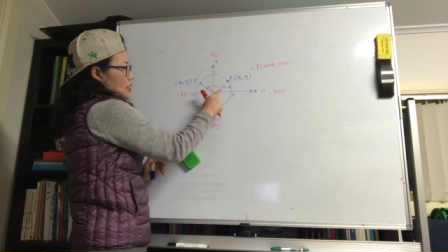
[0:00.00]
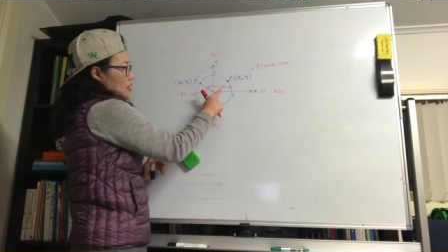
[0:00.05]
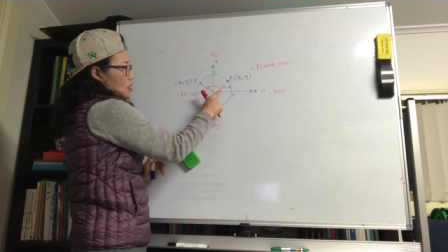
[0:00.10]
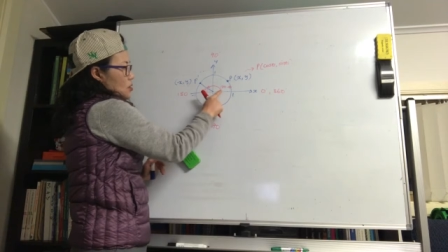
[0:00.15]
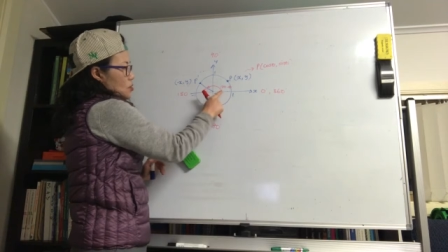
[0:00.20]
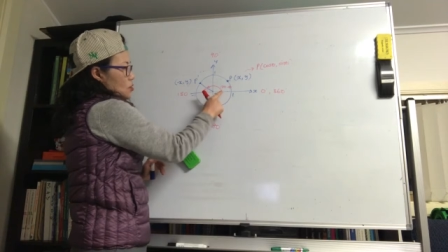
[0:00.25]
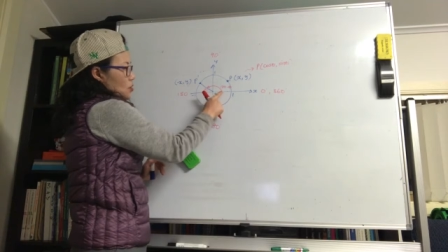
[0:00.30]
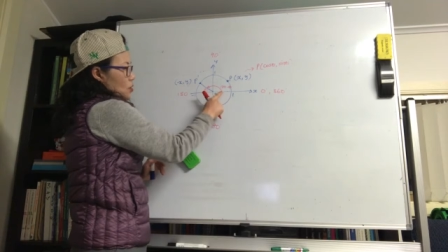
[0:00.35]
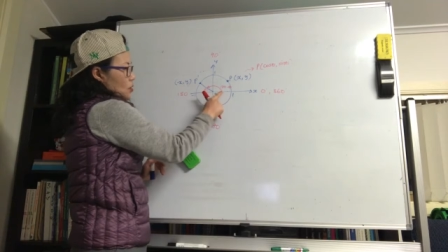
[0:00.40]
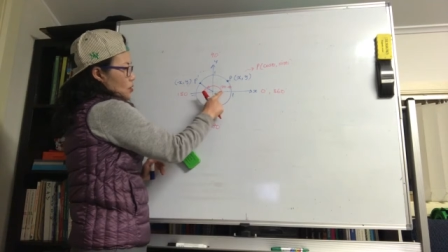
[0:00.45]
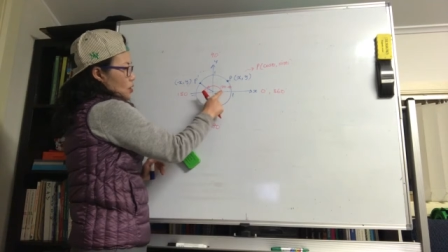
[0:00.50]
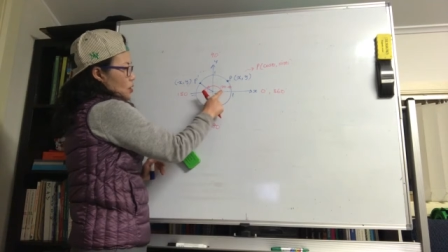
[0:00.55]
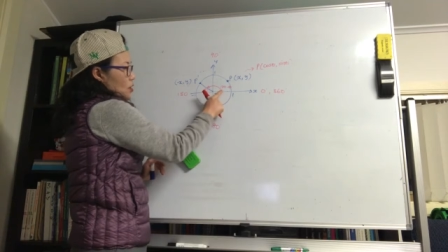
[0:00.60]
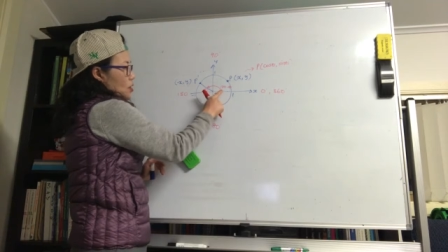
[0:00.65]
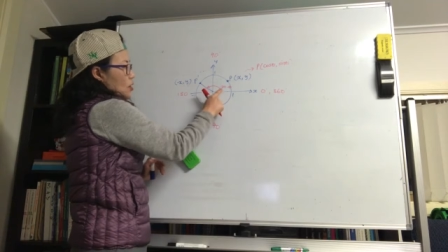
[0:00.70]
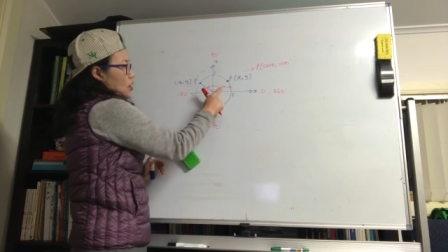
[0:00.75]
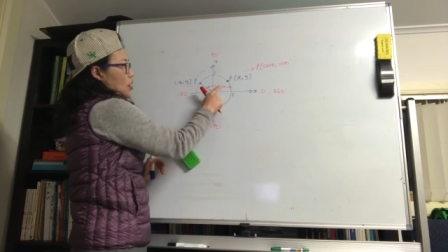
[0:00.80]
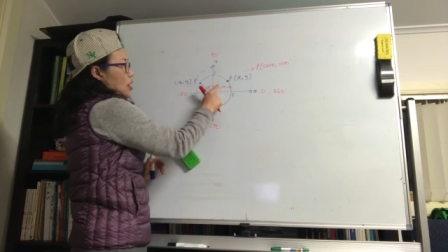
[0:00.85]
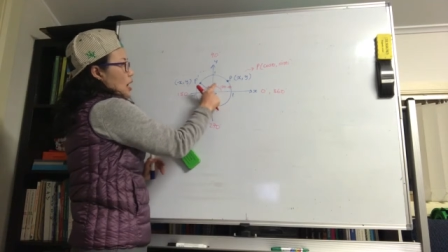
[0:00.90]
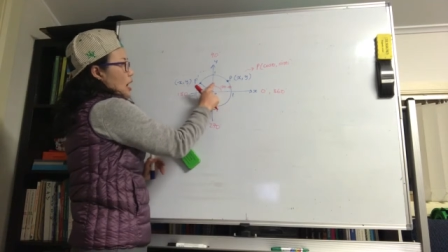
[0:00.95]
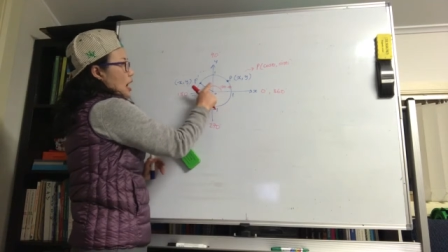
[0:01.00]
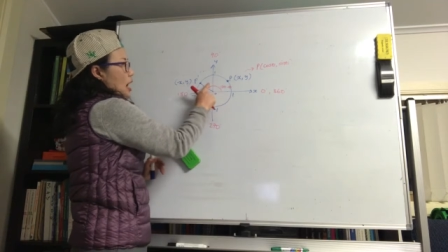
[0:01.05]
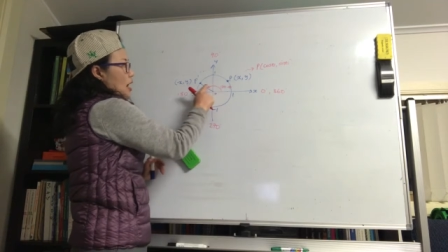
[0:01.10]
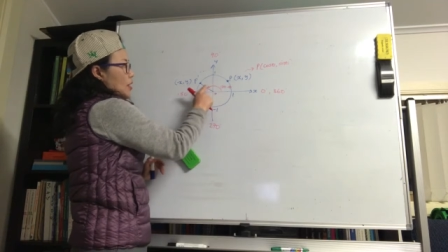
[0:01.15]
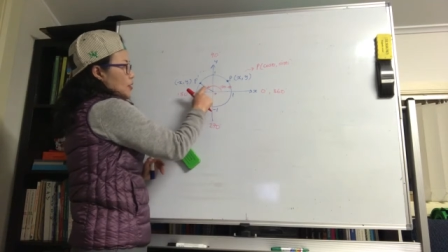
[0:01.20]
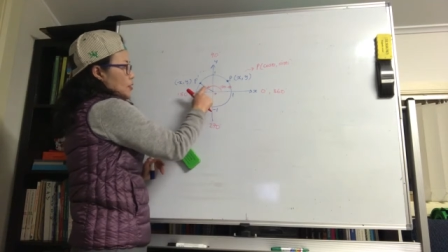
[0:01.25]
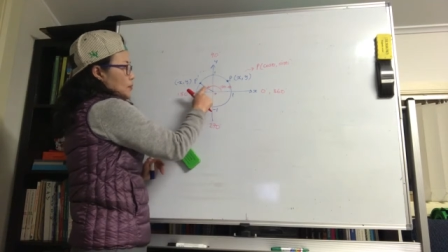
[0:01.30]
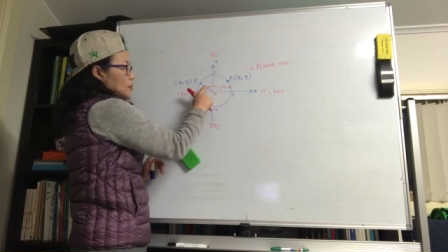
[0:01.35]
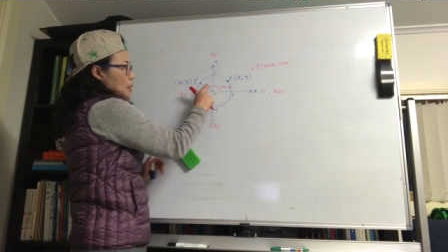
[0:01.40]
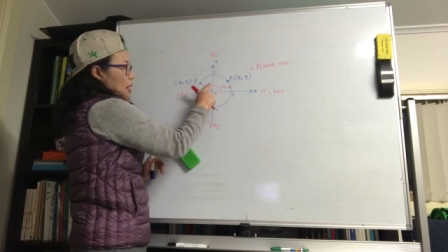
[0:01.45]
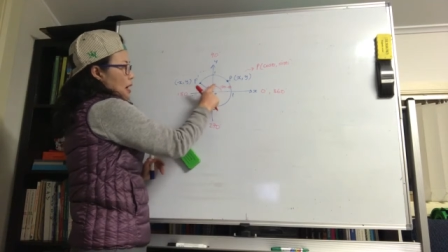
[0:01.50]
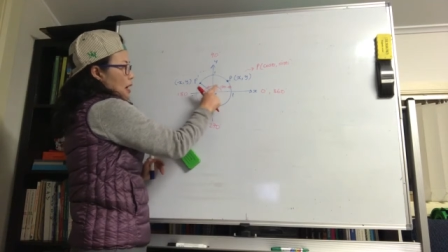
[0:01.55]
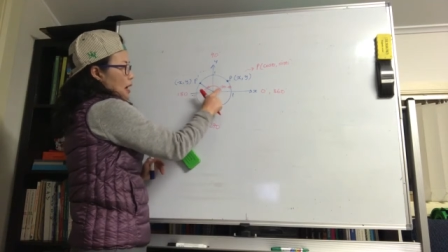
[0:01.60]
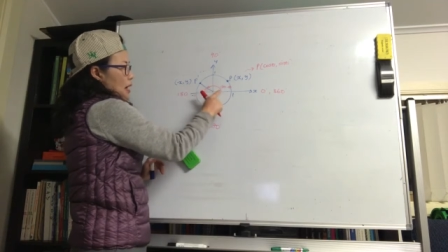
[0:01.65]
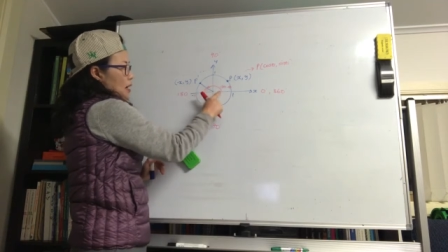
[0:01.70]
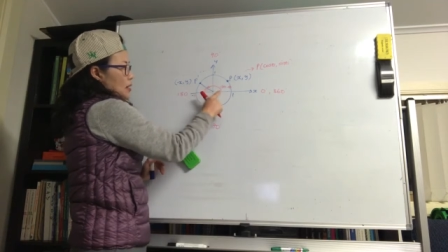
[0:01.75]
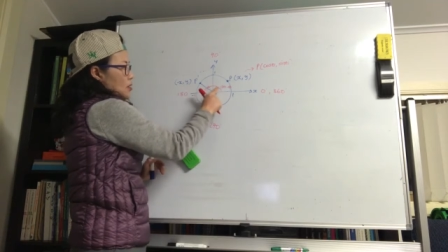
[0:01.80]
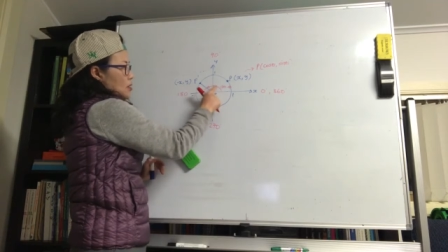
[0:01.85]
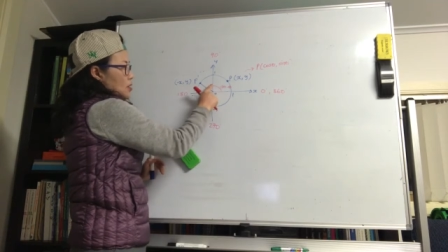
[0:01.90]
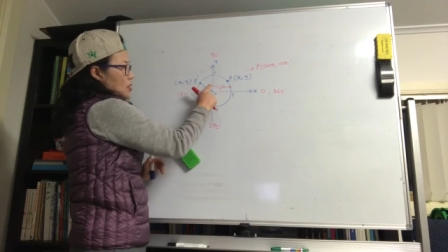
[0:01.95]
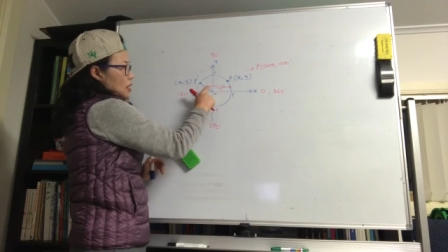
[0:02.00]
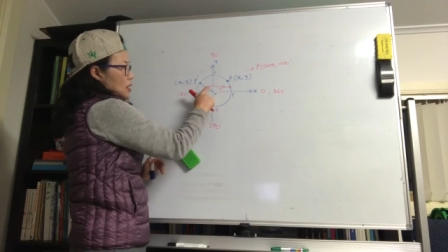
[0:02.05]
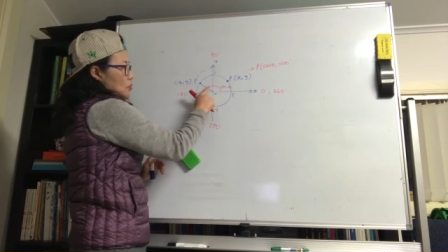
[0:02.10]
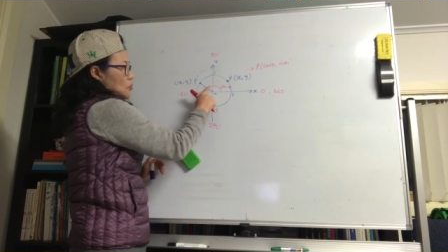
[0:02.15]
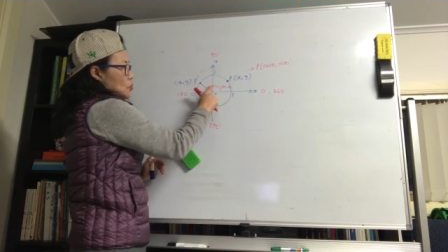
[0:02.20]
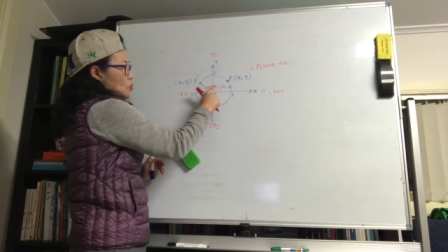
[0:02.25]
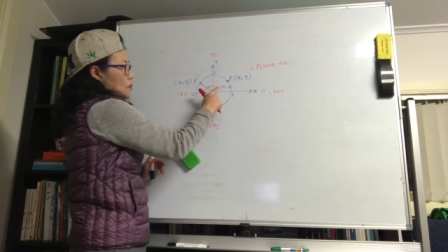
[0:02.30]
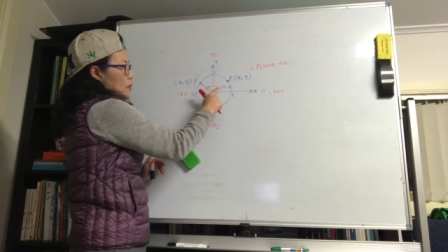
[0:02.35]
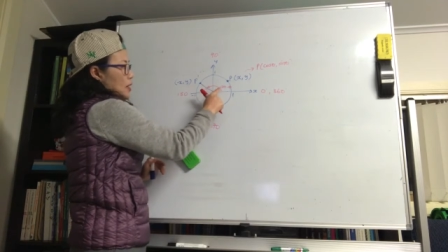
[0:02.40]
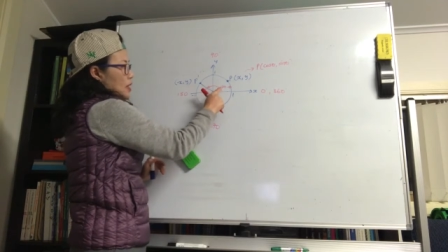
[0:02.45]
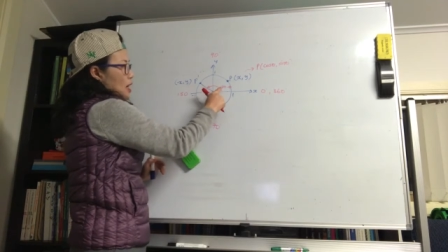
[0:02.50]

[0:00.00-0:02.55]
So, the other part will be